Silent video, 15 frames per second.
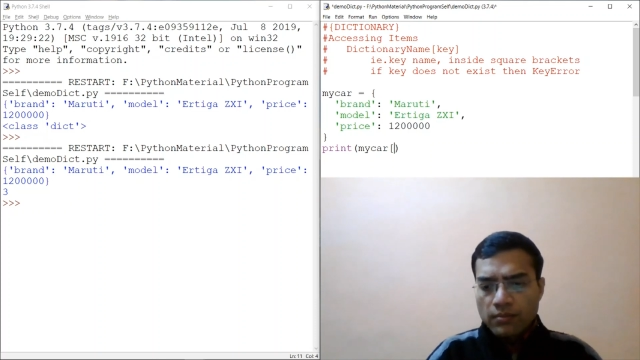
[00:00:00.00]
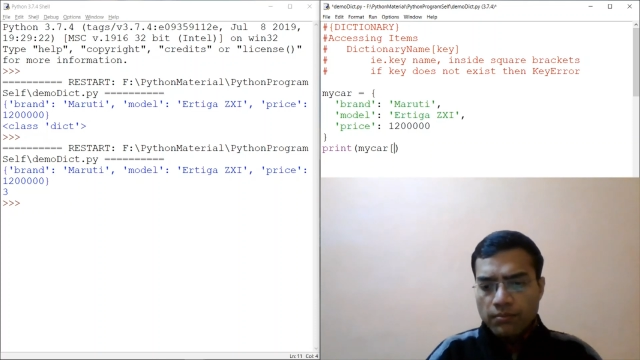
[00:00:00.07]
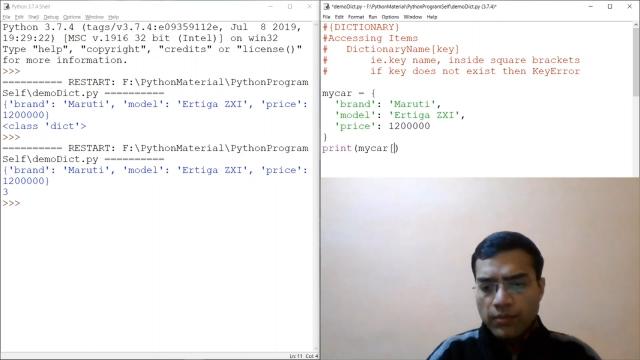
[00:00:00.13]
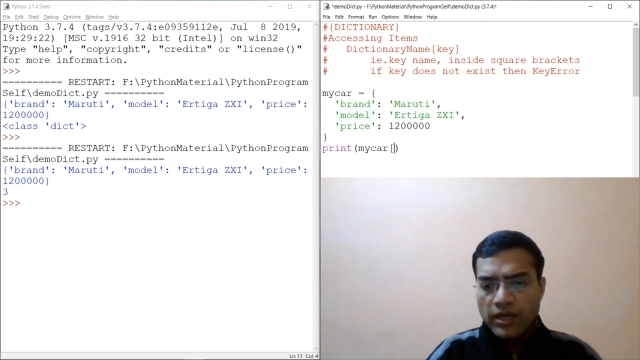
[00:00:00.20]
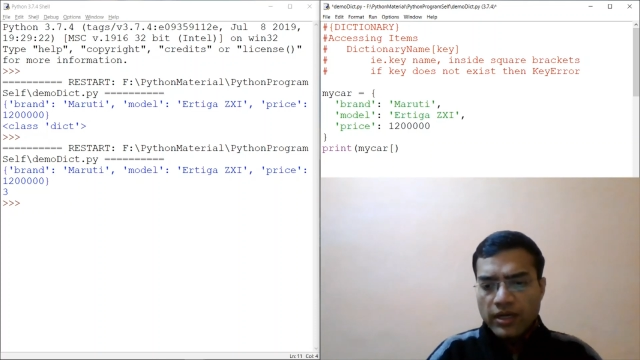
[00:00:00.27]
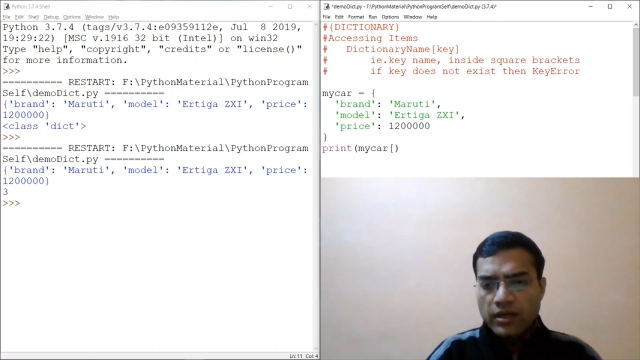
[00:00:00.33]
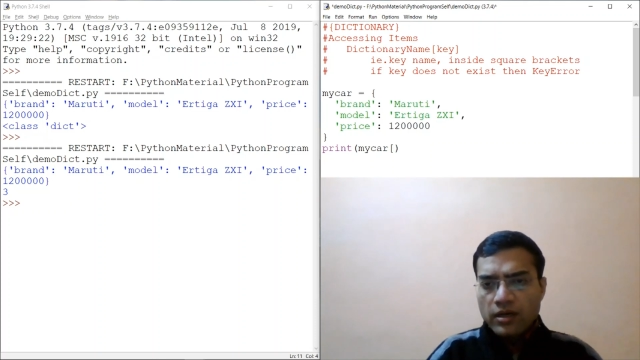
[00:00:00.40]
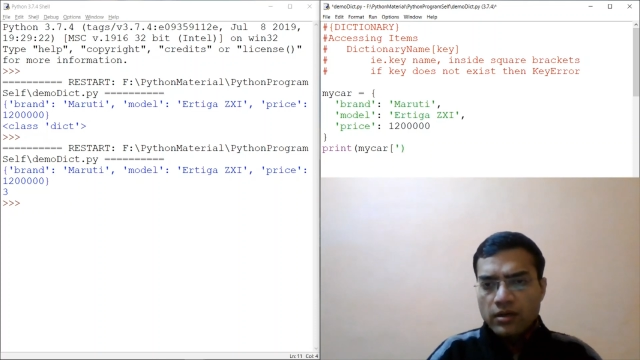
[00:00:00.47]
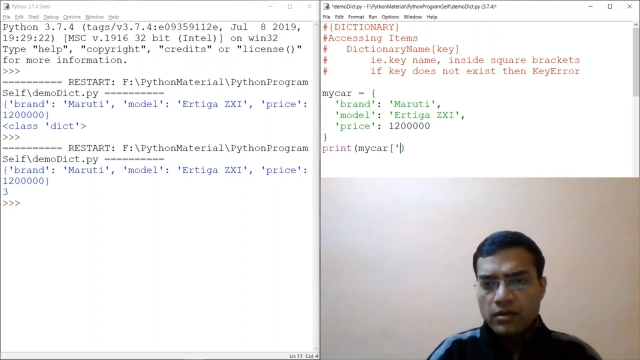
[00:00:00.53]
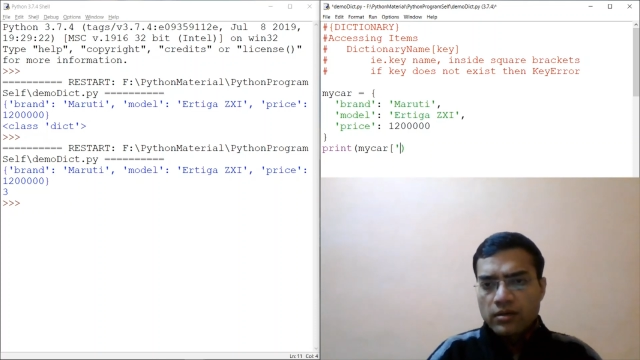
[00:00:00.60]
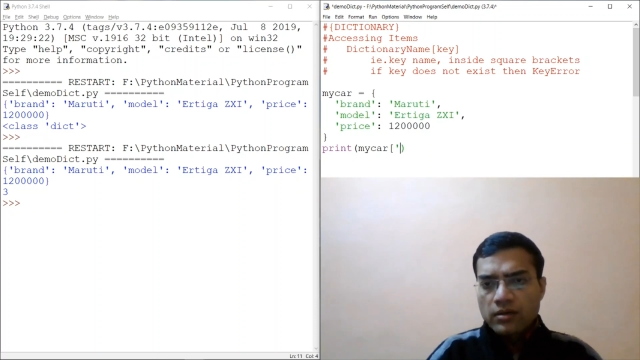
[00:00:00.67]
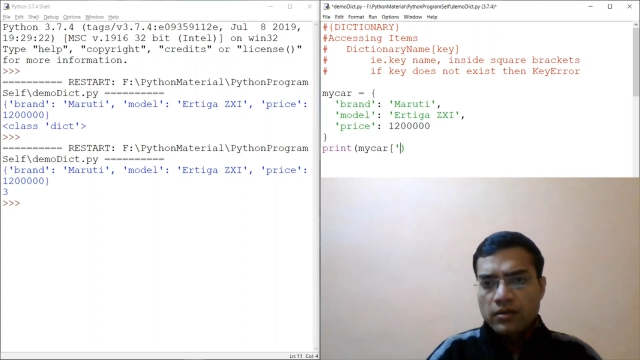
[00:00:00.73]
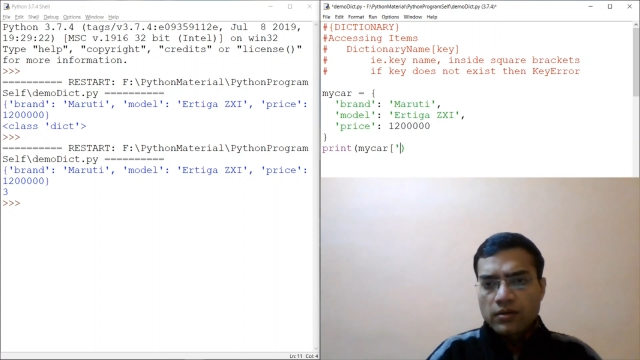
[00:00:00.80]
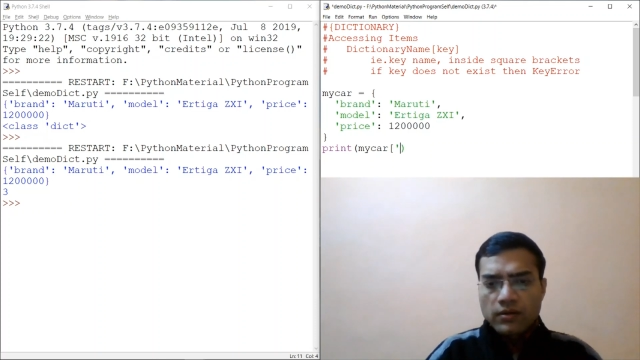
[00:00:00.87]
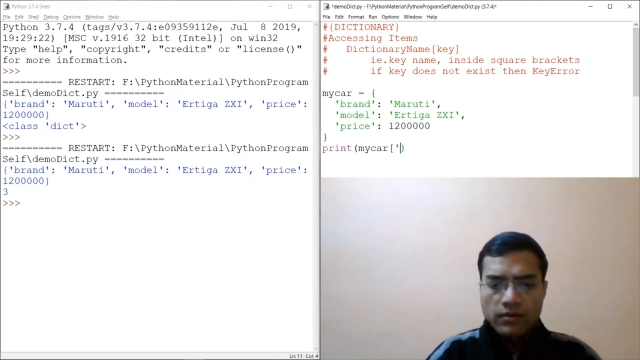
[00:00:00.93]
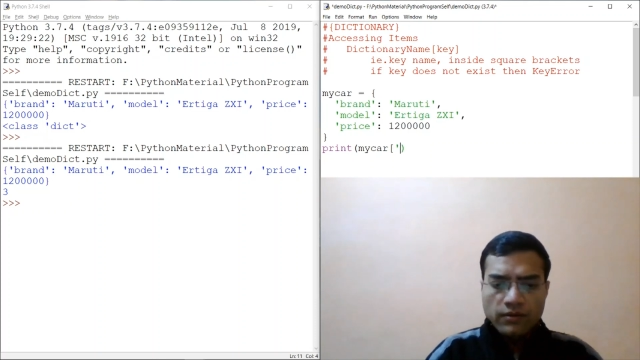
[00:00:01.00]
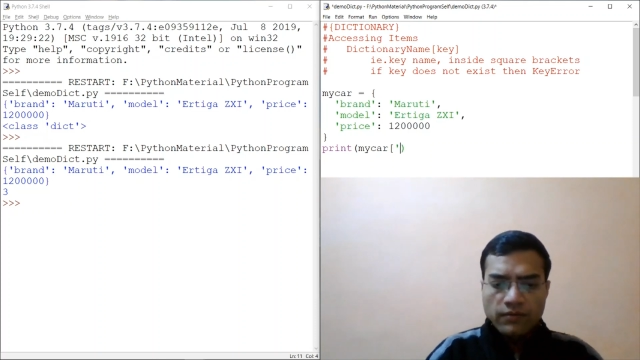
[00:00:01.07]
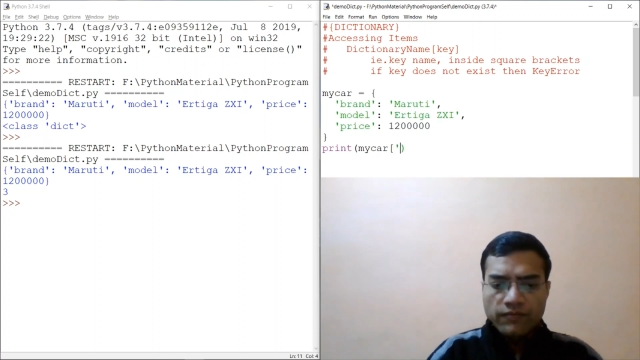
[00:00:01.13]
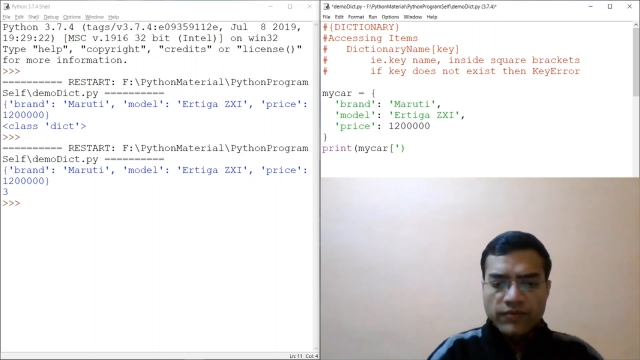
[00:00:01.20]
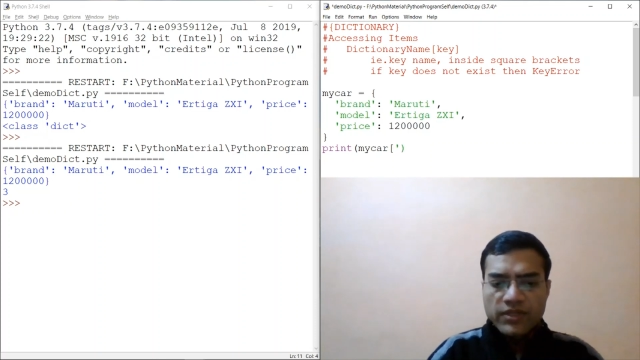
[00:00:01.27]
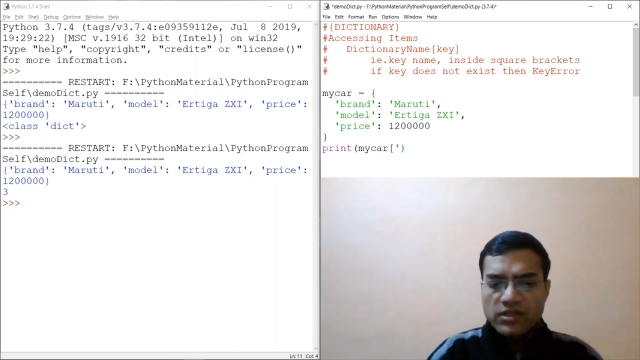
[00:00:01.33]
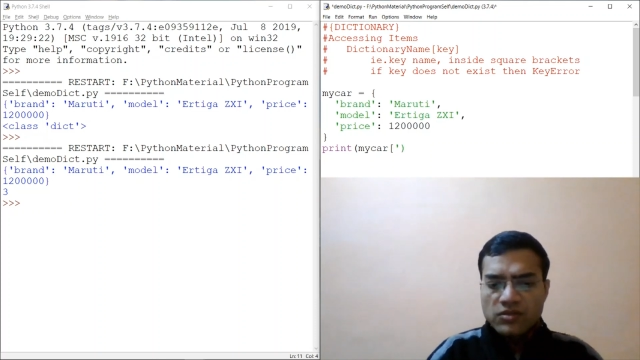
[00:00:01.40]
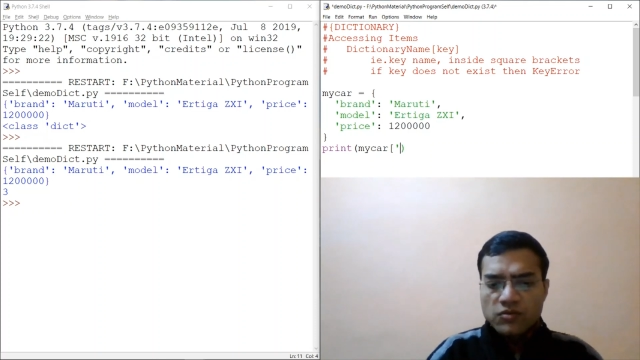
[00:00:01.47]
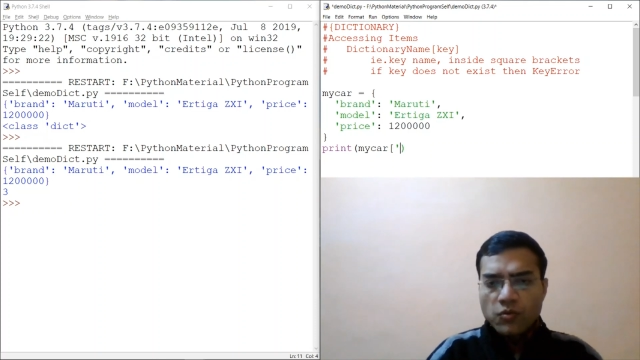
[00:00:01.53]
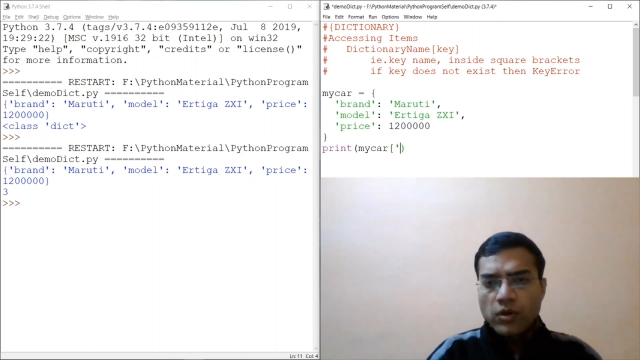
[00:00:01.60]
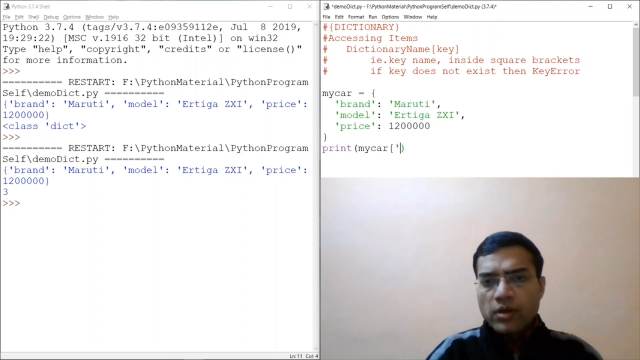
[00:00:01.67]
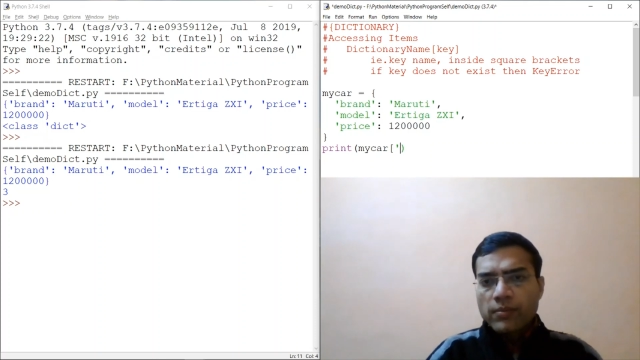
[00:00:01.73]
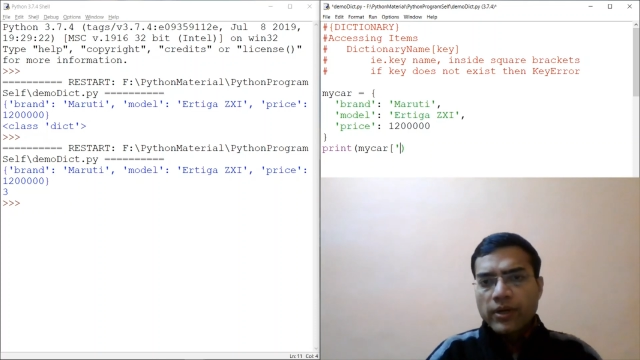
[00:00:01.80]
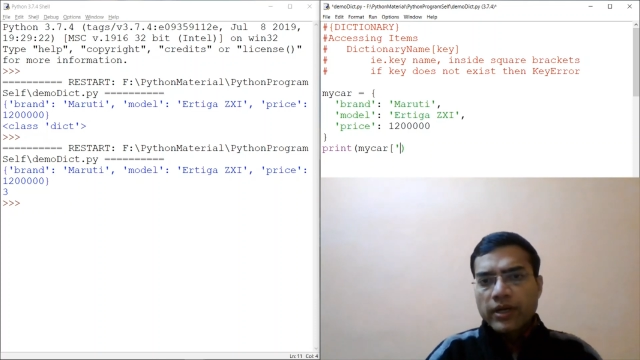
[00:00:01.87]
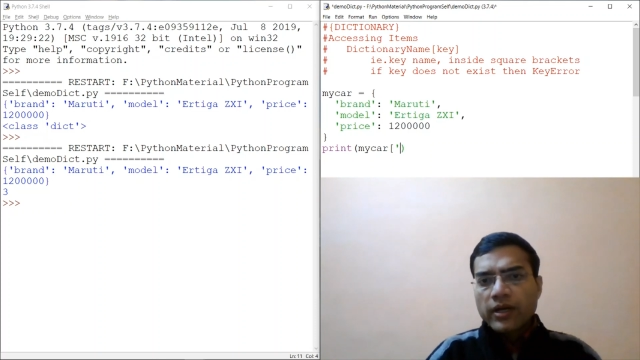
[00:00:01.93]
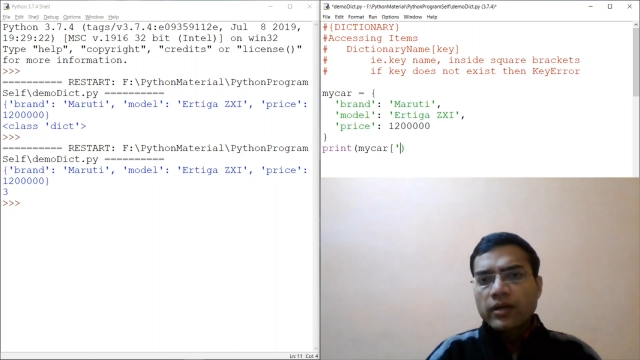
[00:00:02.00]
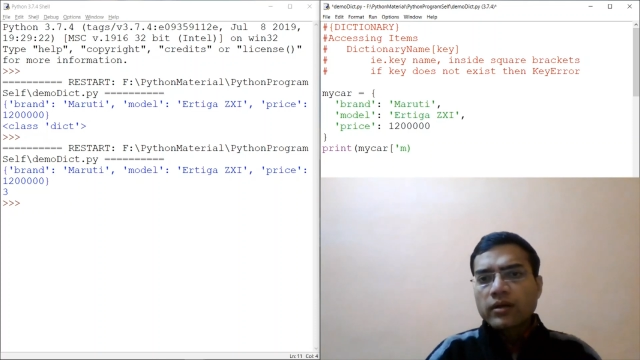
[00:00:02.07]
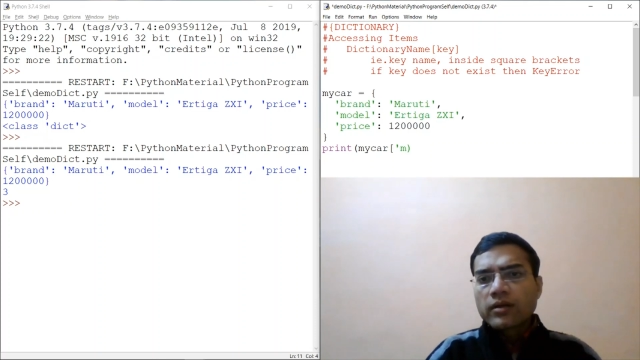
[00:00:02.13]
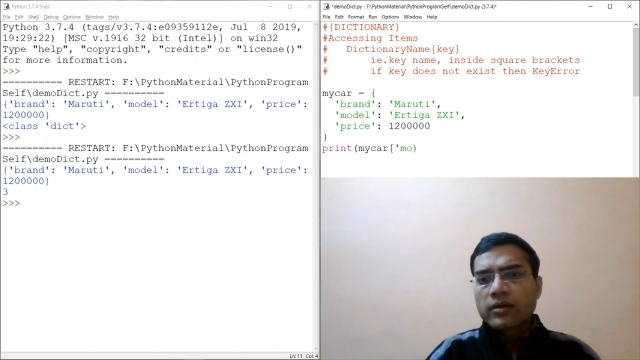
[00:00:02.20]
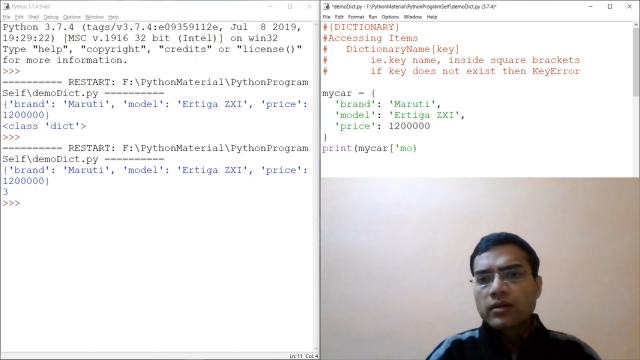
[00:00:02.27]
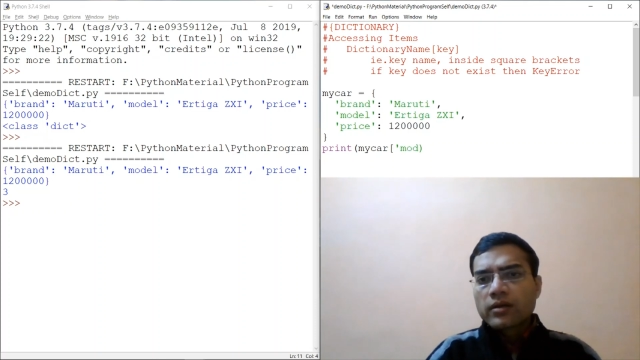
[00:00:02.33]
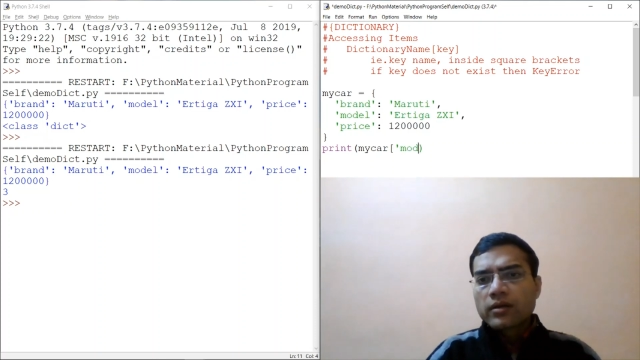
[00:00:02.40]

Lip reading: my car within square bracket